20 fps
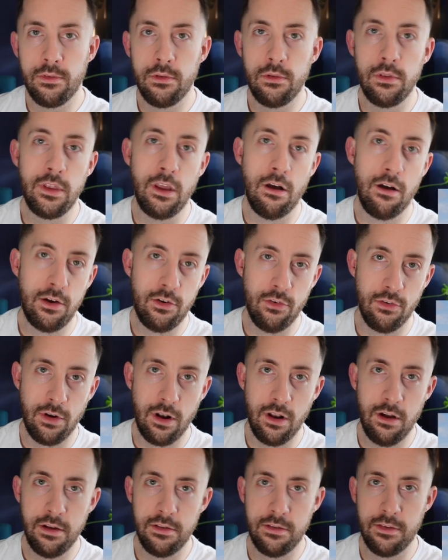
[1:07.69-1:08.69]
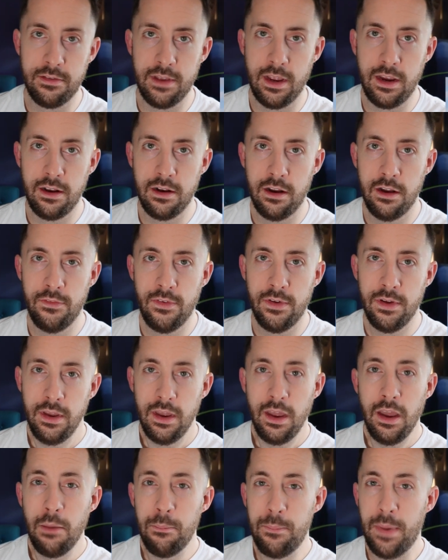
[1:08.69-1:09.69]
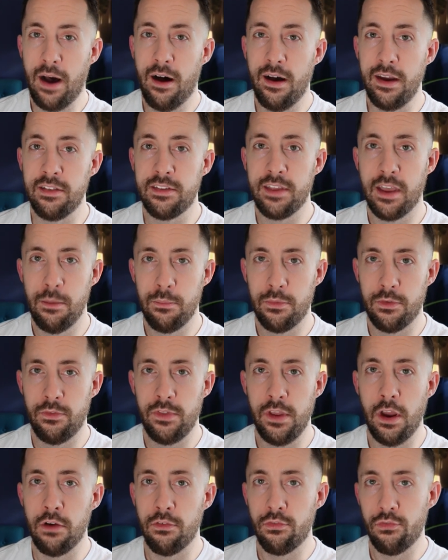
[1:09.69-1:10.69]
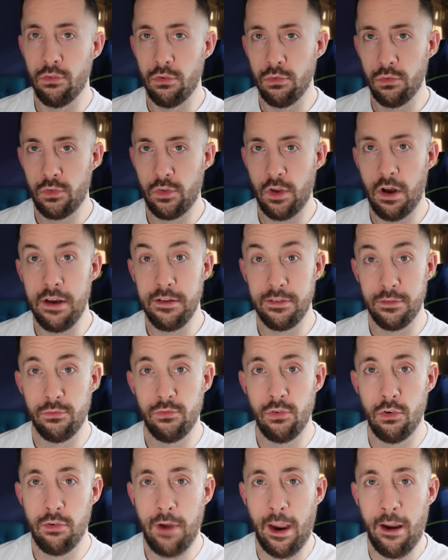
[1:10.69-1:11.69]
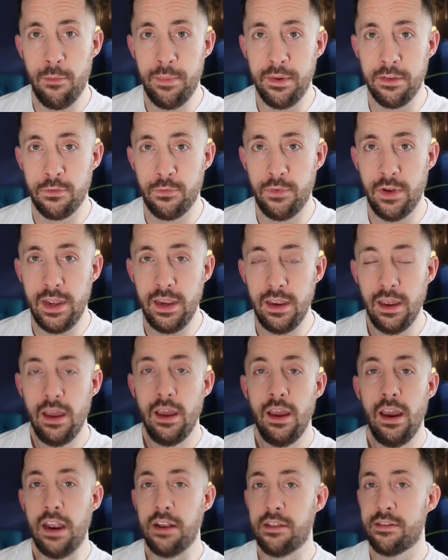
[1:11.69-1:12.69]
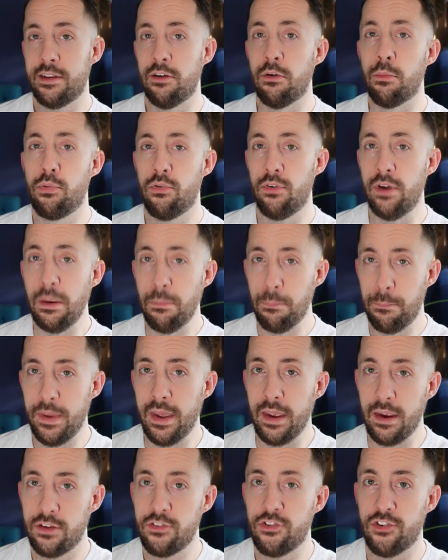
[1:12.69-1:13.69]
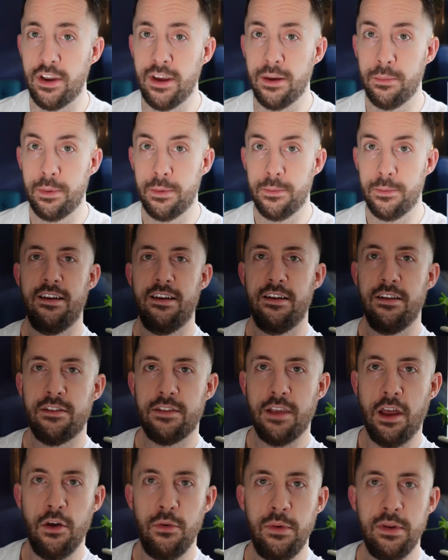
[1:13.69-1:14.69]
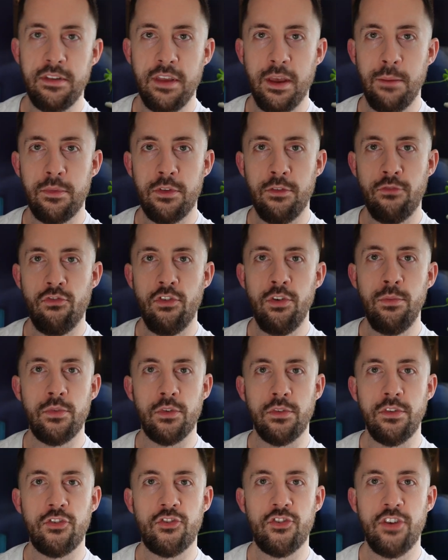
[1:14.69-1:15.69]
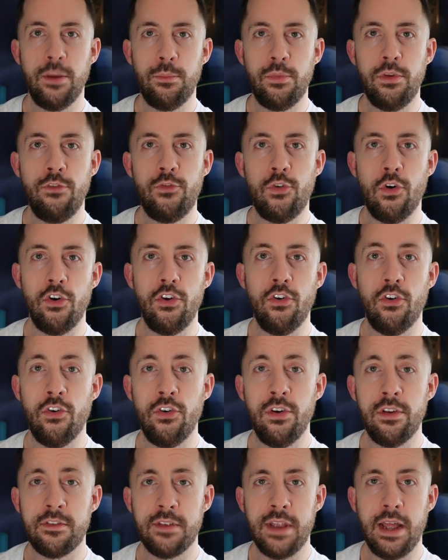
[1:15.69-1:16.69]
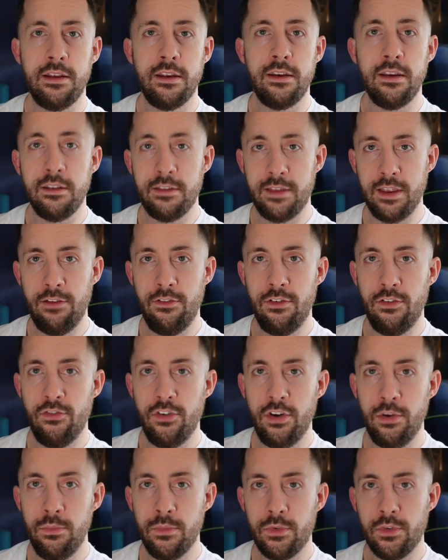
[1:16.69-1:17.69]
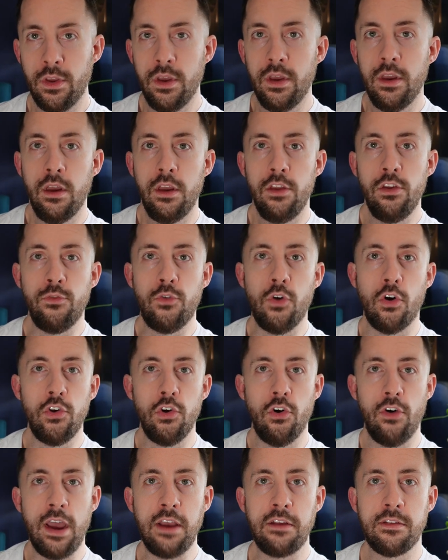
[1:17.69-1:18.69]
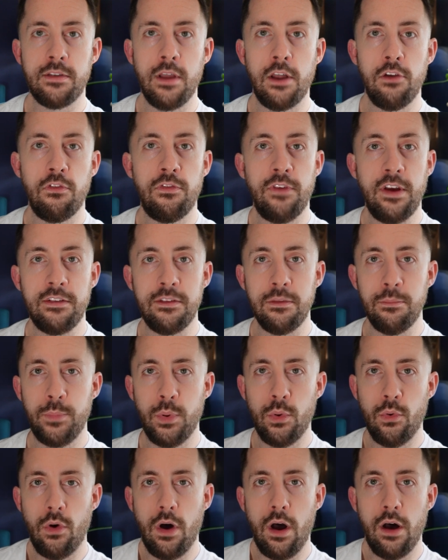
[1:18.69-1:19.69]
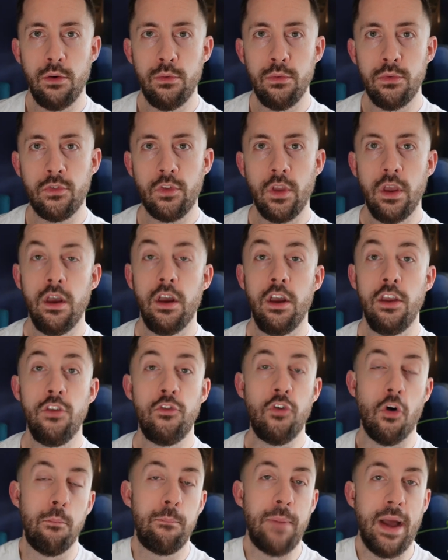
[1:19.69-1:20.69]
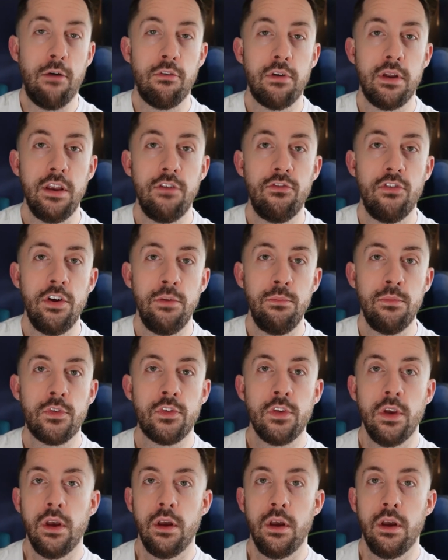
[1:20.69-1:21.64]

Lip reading: The Icon class has taken over, but in terms of the overall size of Royal Caribbean's fleet, it's still a pretty big ship. So in terms of rooms on the ship, you've got your standard interior rooms, you've got your external facing portholes, you've got balcony rooms.